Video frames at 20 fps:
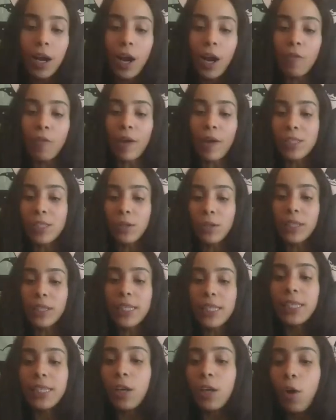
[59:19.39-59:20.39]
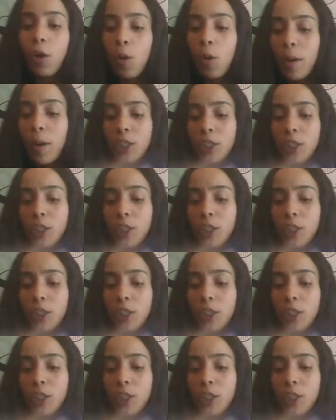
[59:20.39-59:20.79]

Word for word: All right, so listen, a whole bunch